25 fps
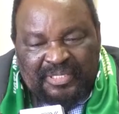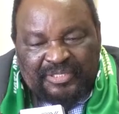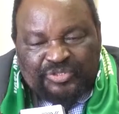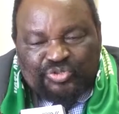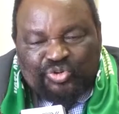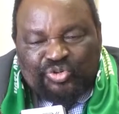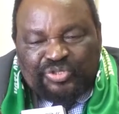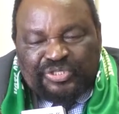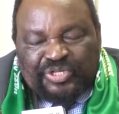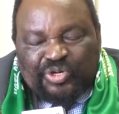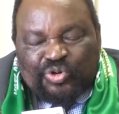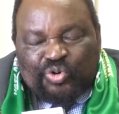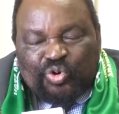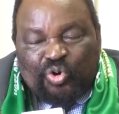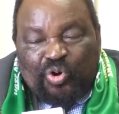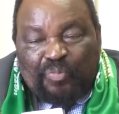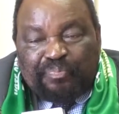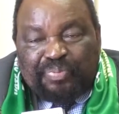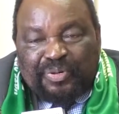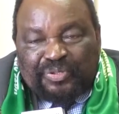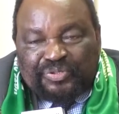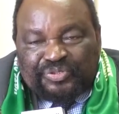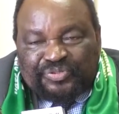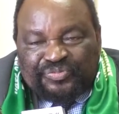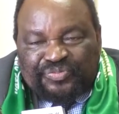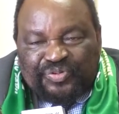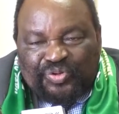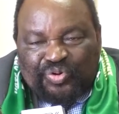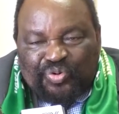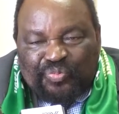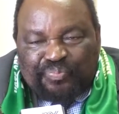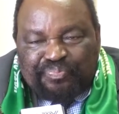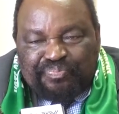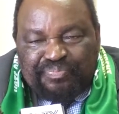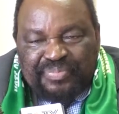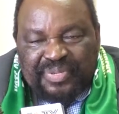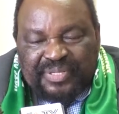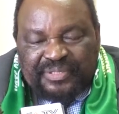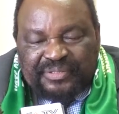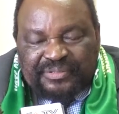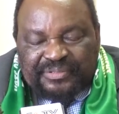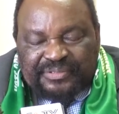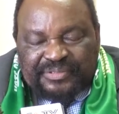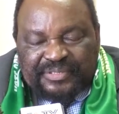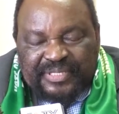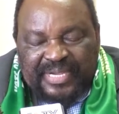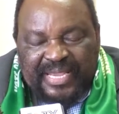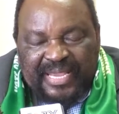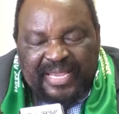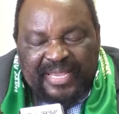Yes, on the Global
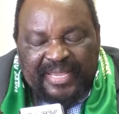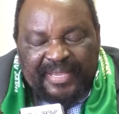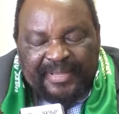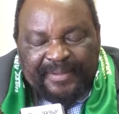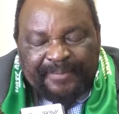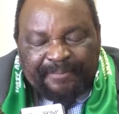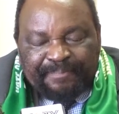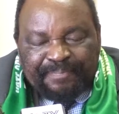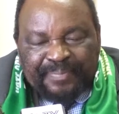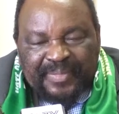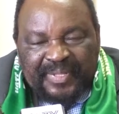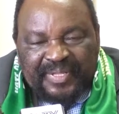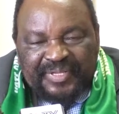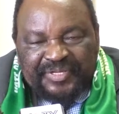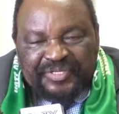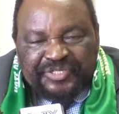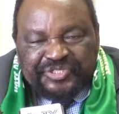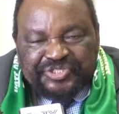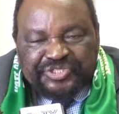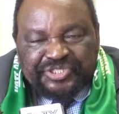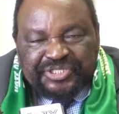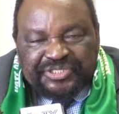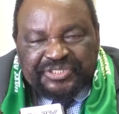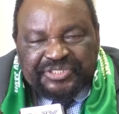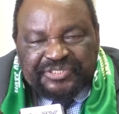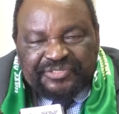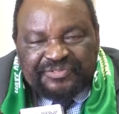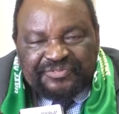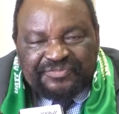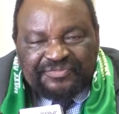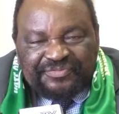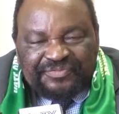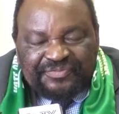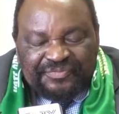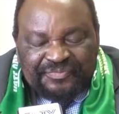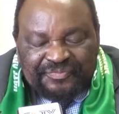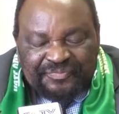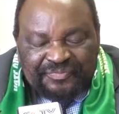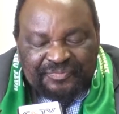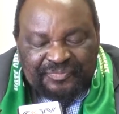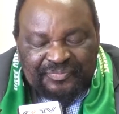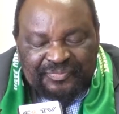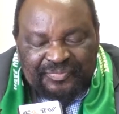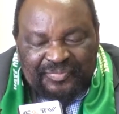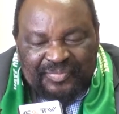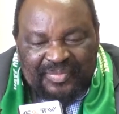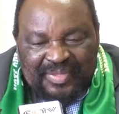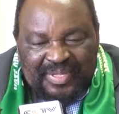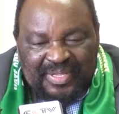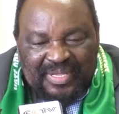Development uh, Initiative,
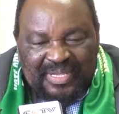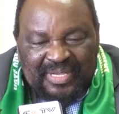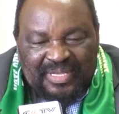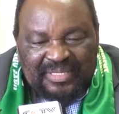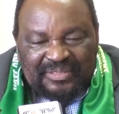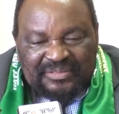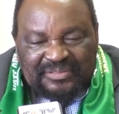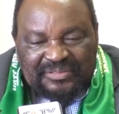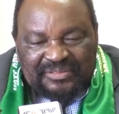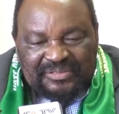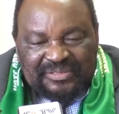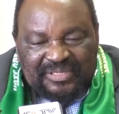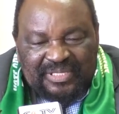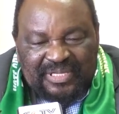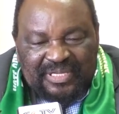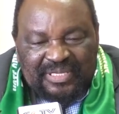as uh,